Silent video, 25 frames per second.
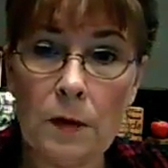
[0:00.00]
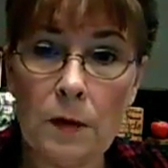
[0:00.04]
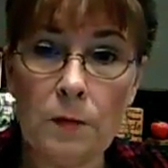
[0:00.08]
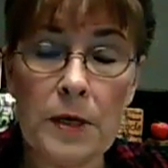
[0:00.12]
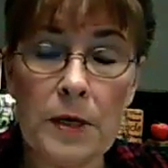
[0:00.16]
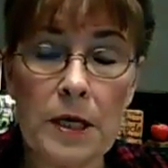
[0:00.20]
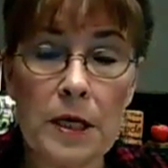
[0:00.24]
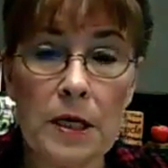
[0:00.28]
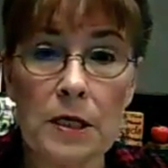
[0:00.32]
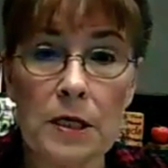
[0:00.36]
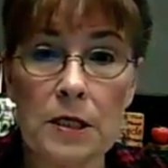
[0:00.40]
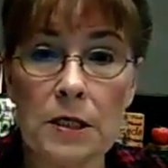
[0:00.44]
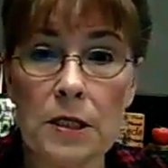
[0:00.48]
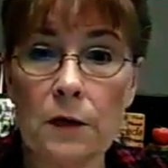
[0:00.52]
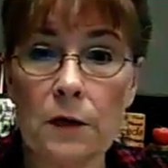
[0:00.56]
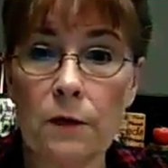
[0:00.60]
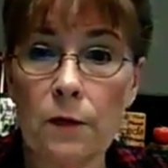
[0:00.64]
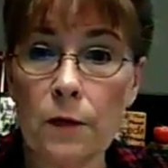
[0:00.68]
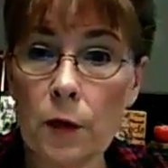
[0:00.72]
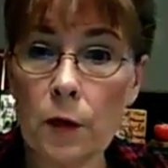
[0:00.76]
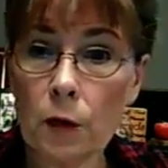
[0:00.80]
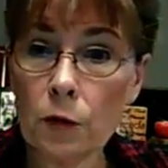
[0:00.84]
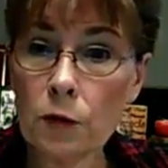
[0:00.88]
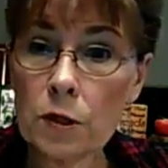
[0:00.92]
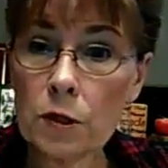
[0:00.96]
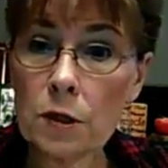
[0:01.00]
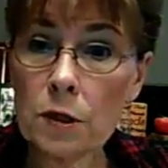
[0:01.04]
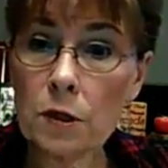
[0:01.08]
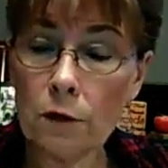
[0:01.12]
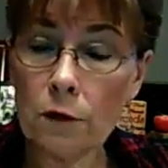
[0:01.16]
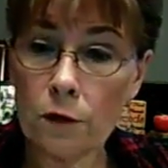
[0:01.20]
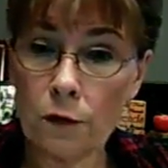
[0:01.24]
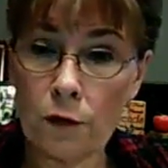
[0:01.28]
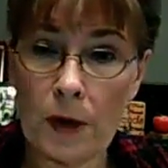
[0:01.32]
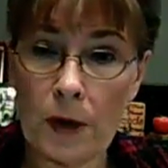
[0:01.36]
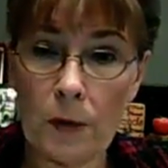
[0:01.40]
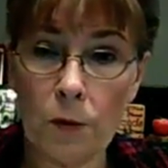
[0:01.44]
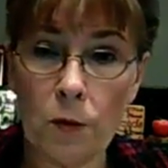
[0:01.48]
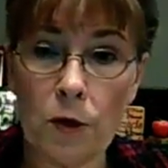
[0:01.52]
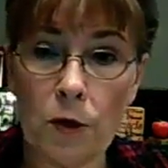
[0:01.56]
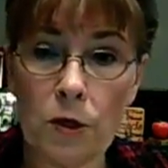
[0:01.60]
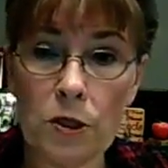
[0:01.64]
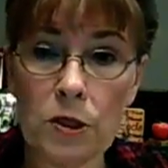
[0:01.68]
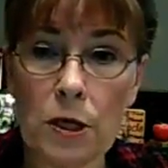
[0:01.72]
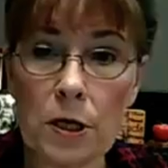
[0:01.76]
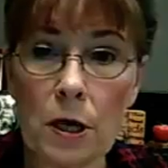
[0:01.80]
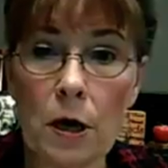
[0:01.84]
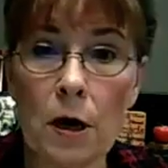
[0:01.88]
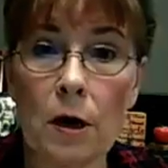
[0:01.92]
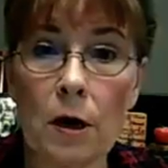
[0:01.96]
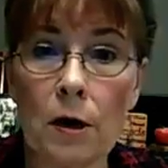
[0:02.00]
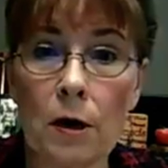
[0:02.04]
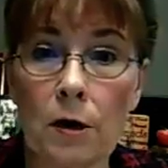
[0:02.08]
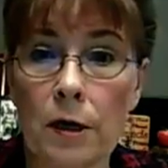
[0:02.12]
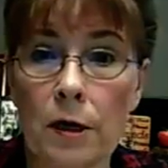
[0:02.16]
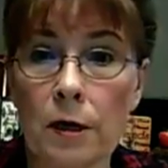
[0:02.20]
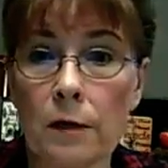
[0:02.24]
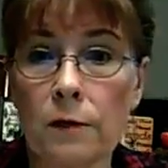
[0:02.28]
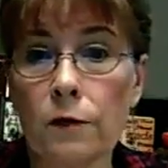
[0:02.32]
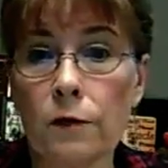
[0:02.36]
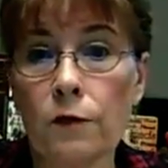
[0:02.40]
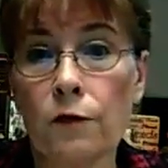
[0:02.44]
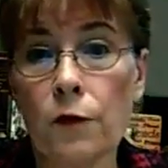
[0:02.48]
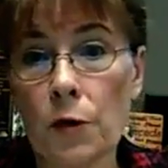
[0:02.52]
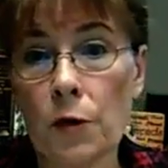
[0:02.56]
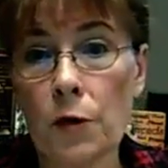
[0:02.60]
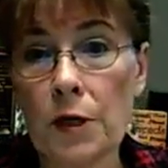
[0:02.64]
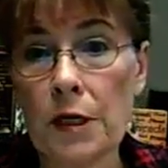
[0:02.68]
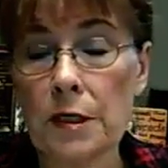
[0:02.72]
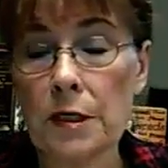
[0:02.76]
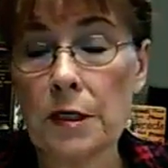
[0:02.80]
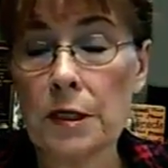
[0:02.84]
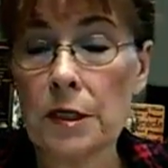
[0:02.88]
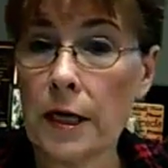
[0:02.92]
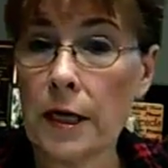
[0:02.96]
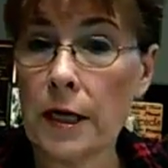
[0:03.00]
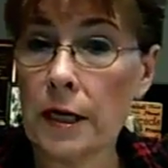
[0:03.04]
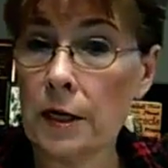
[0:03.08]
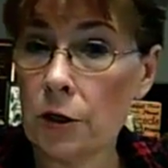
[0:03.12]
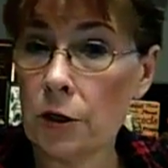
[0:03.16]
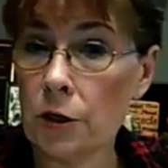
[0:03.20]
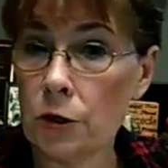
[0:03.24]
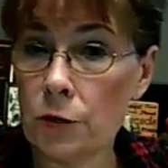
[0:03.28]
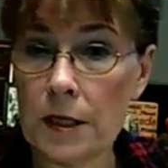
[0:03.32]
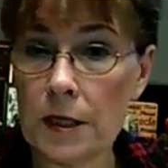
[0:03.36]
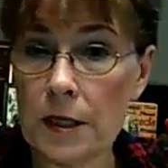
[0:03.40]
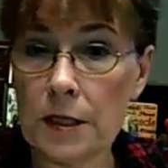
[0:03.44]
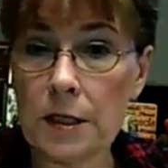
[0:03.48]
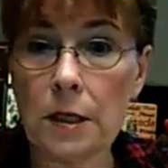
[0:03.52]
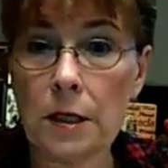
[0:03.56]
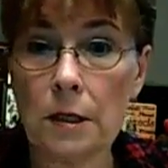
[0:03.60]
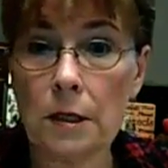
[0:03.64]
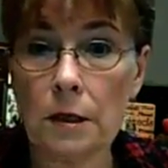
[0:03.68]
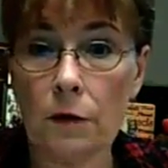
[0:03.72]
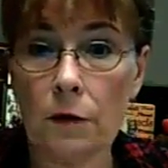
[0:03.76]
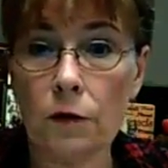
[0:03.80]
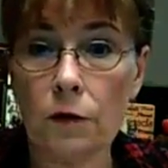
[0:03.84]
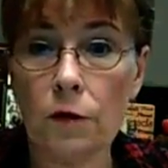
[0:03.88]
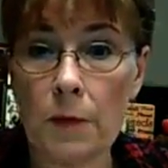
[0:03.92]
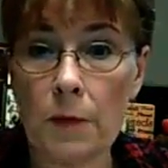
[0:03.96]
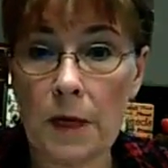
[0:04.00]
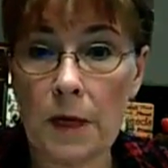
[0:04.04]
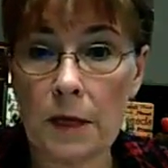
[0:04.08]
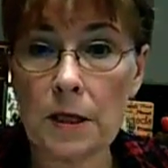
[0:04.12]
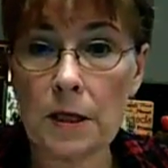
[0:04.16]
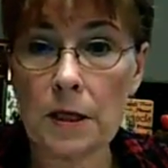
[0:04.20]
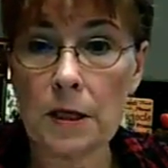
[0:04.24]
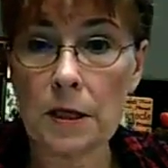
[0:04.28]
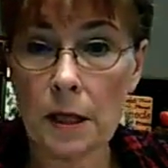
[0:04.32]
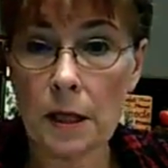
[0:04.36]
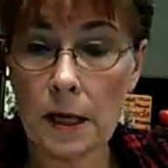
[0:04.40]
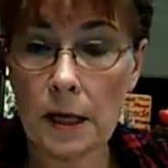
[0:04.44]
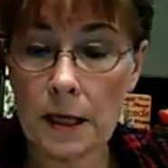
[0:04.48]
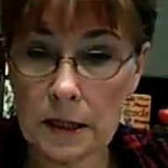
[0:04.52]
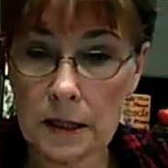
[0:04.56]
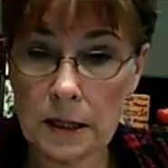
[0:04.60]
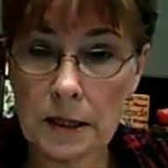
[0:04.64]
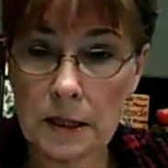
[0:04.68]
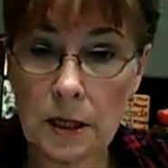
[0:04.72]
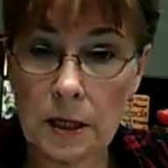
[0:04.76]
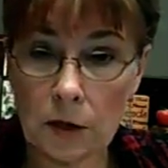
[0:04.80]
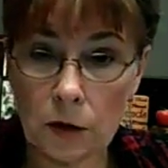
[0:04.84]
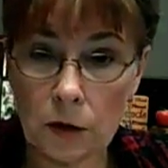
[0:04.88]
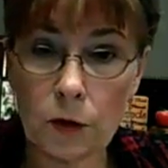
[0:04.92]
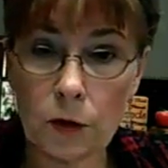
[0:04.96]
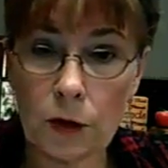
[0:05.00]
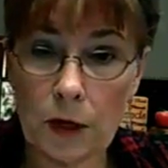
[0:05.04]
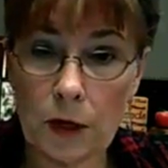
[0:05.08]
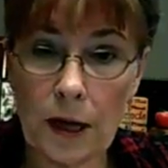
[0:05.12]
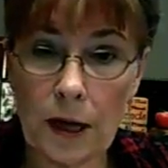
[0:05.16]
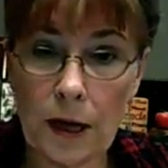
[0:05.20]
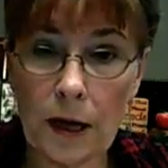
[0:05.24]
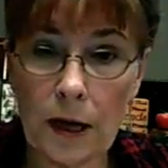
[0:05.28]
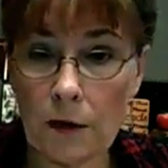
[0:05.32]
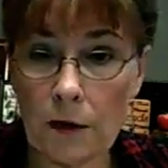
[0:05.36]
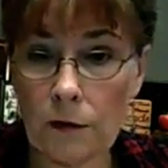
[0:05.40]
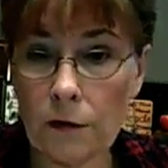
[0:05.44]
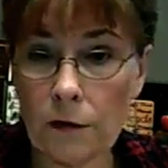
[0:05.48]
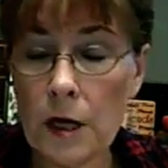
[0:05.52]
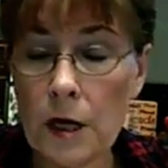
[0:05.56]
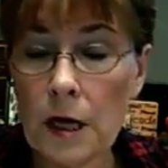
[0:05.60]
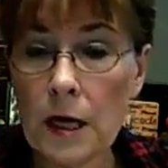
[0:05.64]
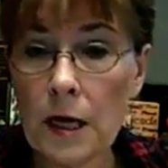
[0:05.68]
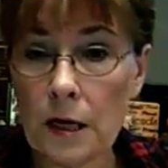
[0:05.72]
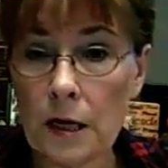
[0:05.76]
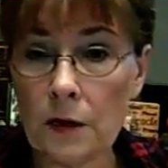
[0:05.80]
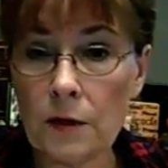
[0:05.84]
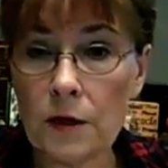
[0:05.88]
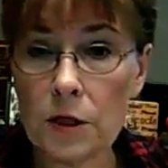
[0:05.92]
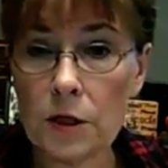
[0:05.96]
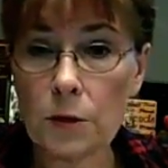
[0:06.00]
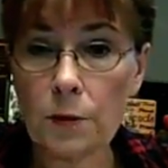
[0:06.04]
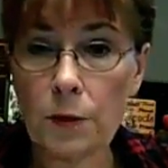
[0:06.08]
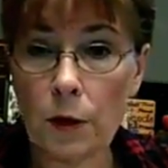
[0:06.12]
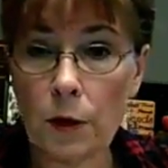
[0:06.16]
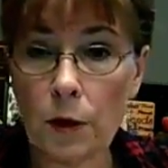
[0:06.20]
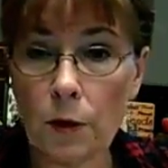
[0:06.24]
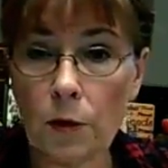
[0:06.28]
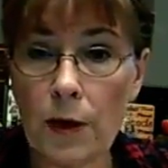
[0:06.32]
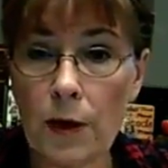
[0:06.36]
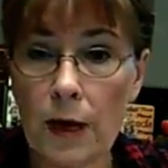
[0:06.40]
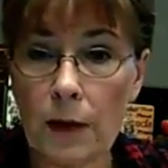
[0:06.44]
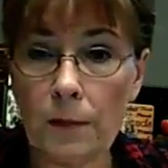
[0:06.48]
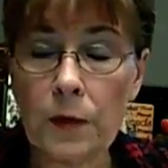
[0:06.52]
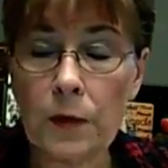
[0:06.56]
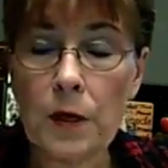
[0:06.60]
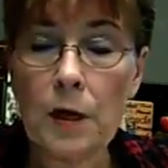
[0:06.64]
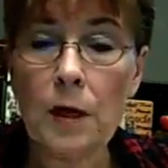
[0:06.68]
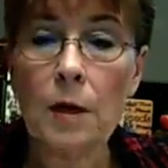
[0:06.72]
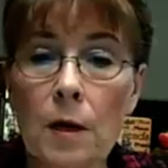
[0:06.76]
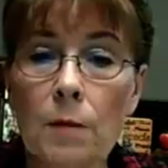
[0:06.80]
because those frameworks are focused and addressed in other methods classes that you're going to have in this program.